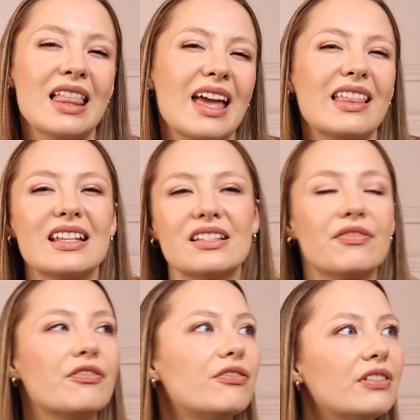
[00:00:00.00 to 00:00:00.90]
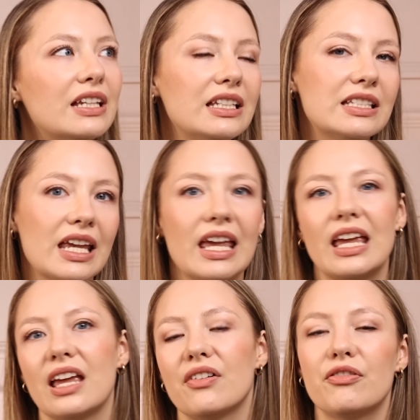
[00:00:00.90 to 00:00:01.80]
like this
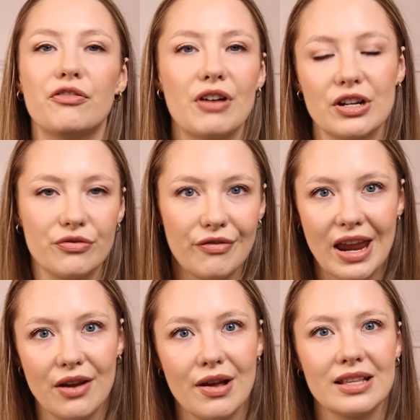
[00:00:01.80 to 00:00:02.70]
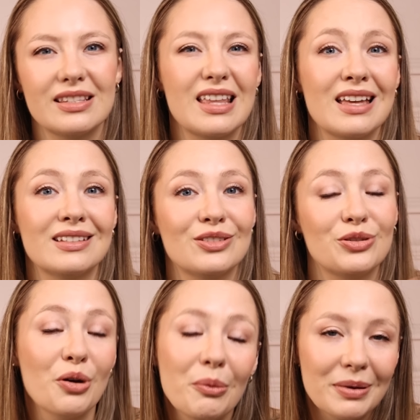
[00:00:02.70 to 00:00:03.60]
fleeting fresh fragrance that
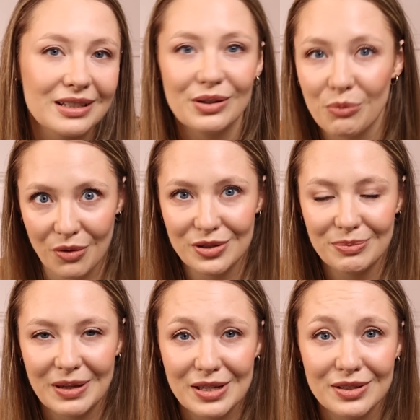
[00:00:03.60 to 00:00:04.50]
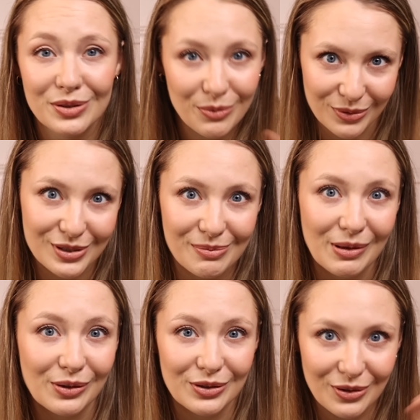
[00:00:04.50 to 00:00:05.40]
nobody wants because you want to
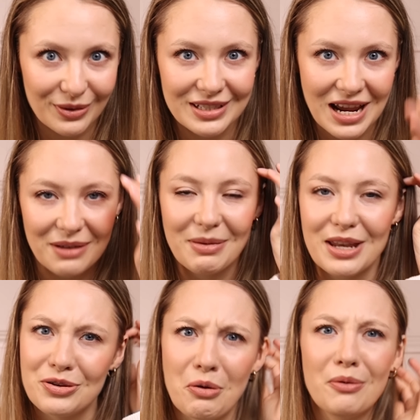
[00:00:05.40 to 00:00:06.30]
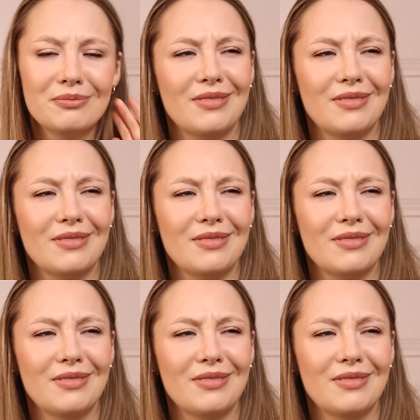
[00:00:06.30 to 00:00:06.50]
smell good all the time and not